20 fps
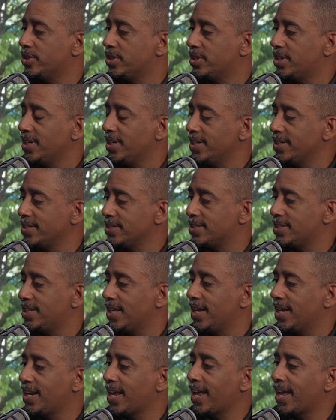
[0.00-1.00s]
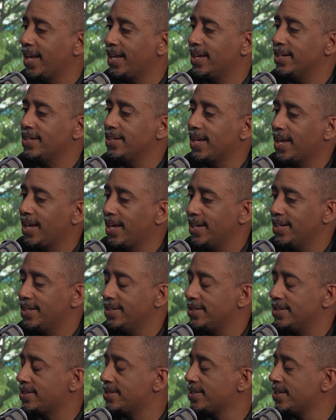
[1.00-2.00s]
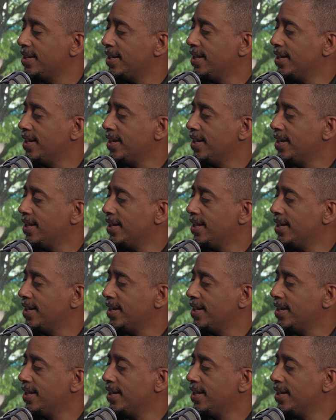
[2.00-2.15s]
things that HAND has